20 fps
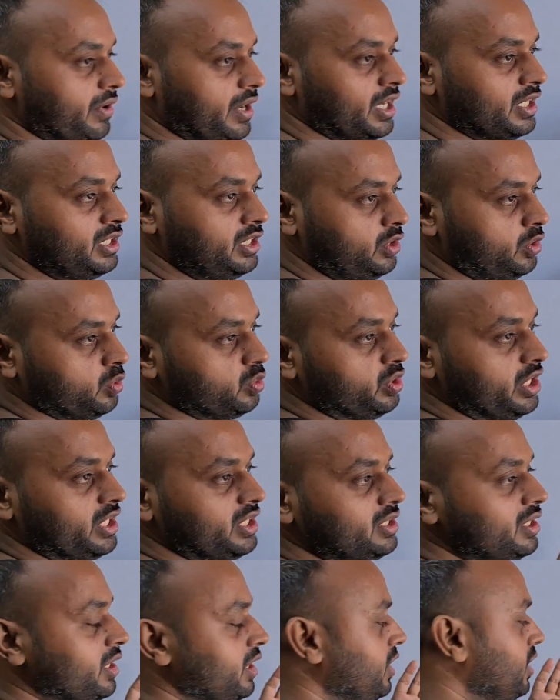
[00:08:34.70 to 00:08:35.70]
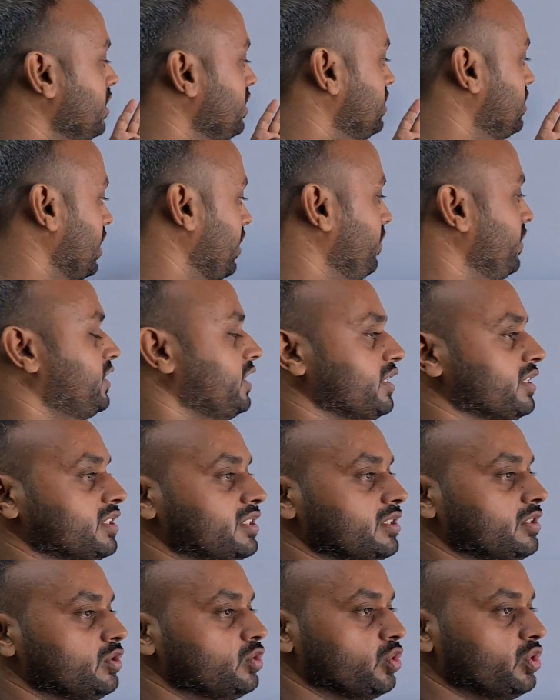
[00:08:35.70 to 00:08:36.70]
fast to these
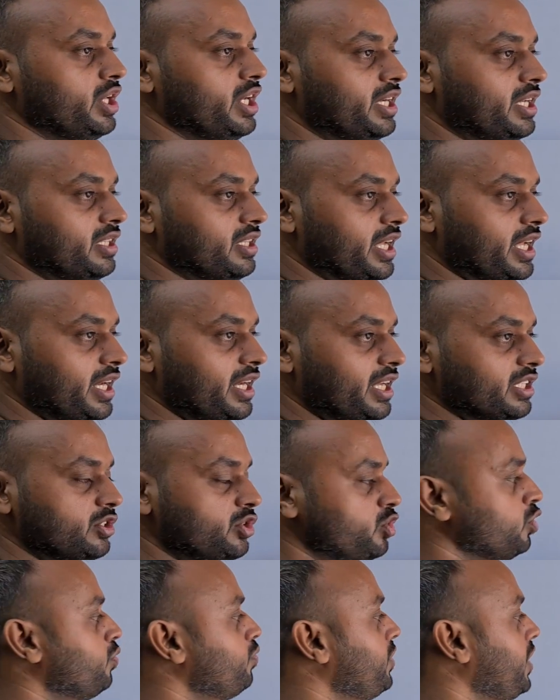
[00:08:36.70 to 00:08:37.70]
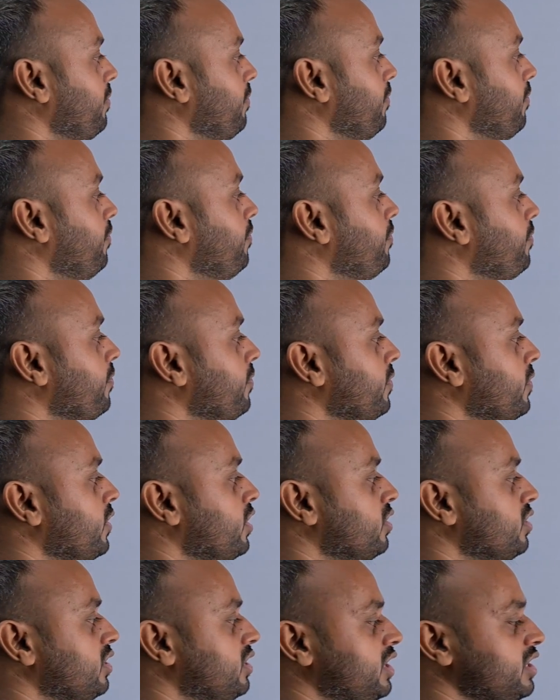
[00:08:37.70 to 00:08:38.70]
services so that they can consume them.
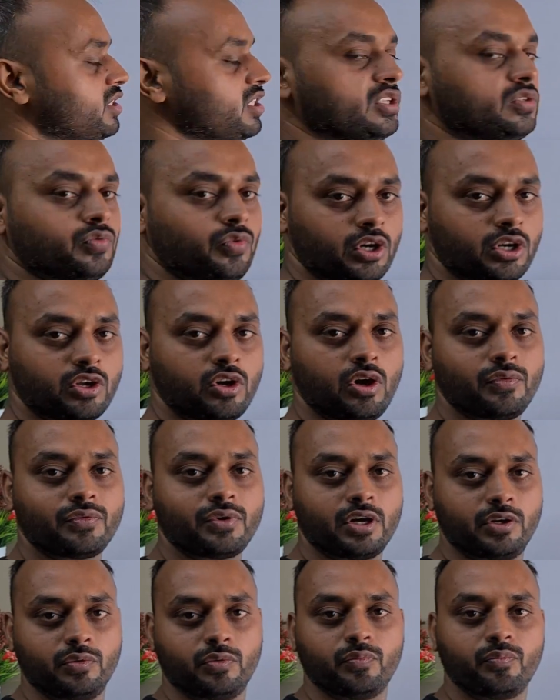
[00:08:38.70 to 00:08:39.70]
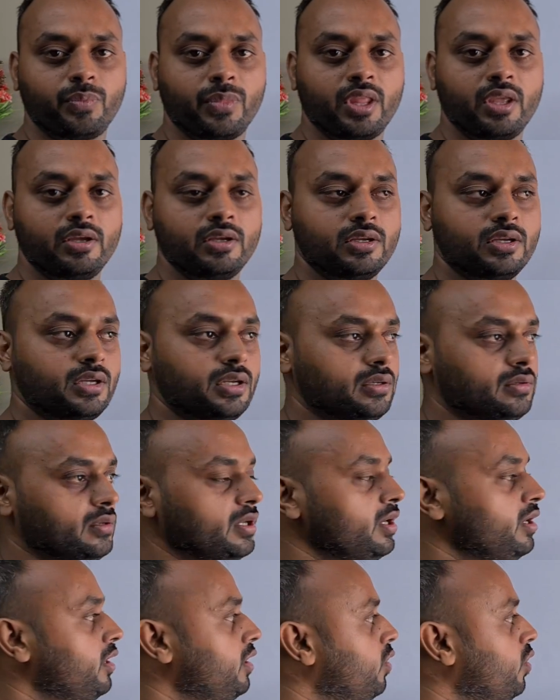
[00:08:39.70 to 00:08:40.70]
This is what Kafka do.
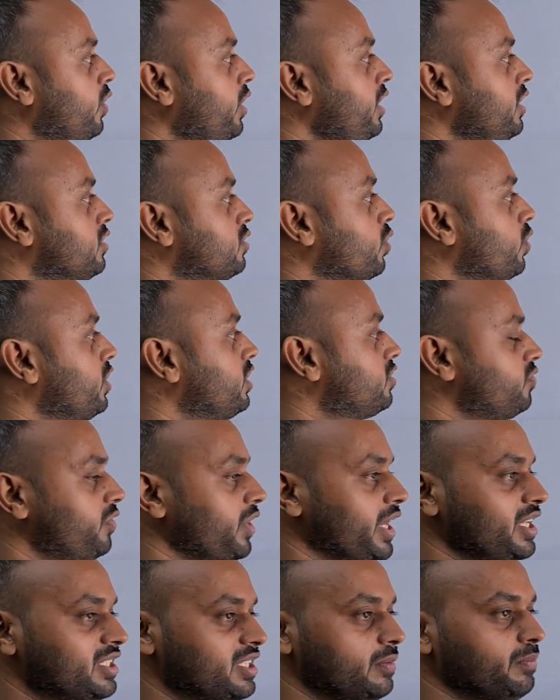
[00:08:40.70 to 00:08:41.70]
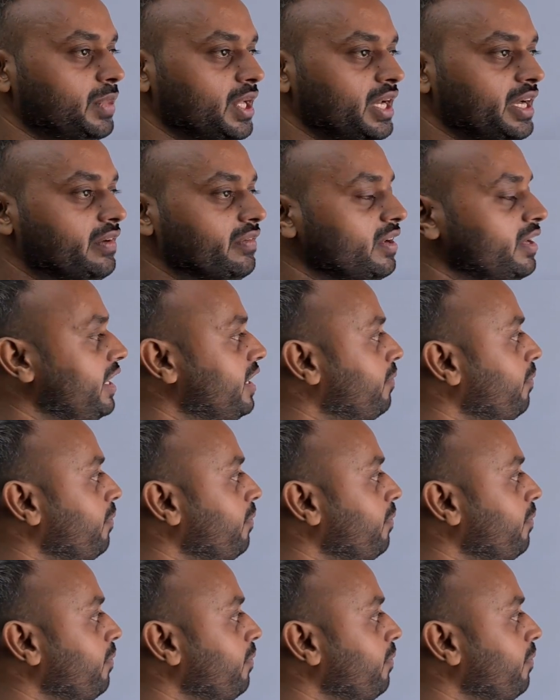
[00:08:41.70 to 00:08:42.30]
Okay, so it's very simple. It will